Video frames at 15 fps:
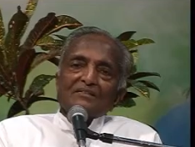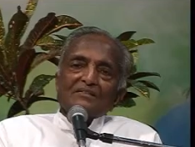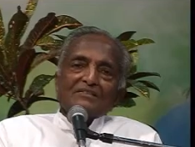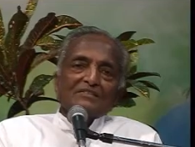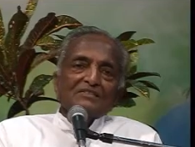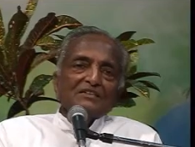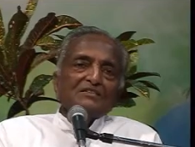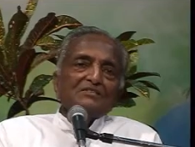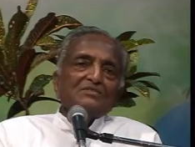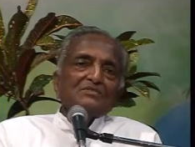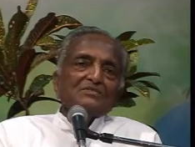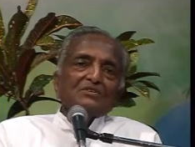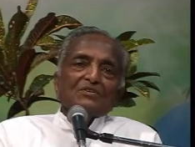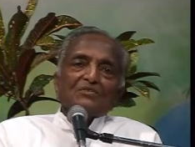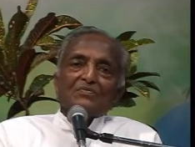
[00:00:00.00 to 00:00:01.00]

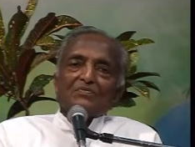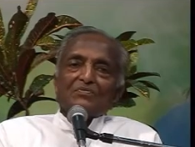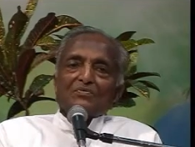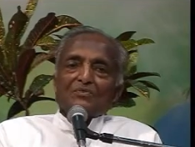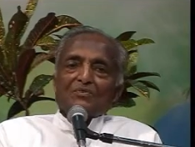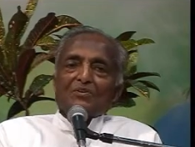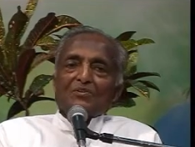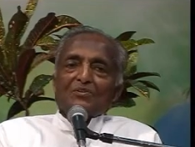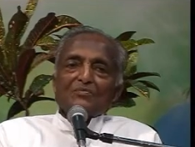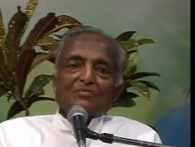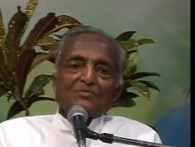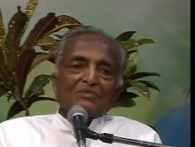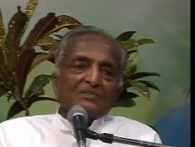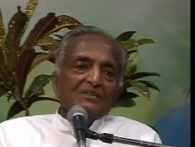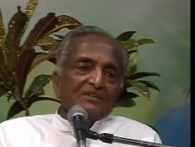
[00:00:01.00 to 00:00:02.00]
statues of Lord
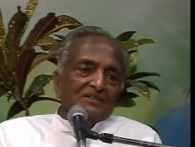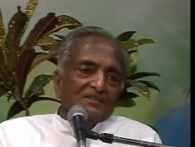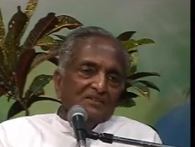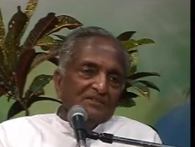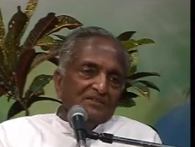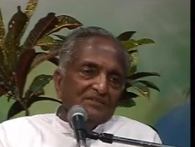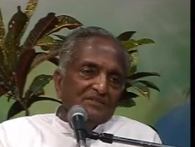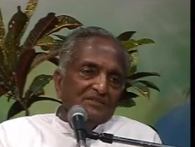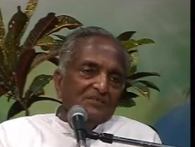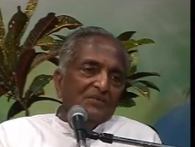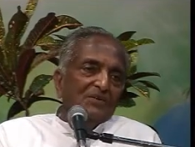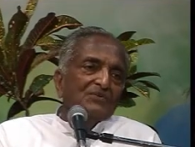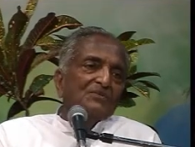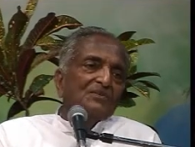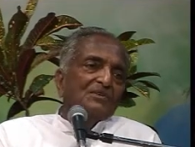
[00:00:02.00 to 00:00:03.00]
Buddha, the
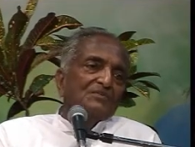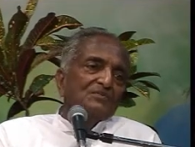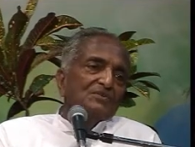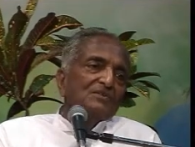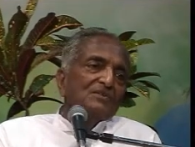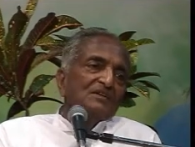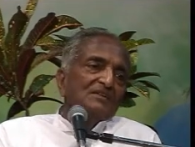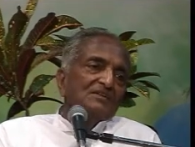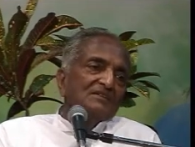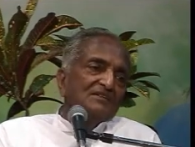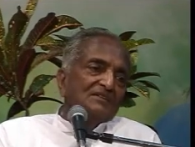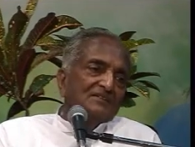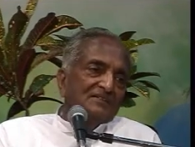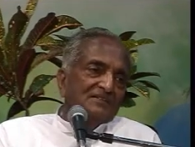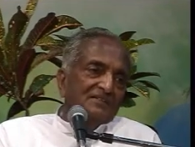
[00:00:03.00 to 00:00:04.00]
founder of Buddha
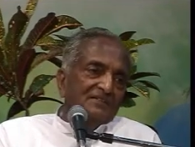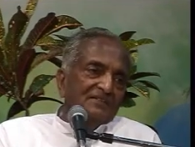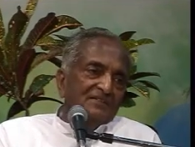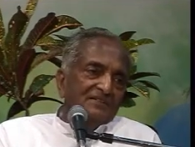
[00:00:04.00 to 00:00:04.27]
religion.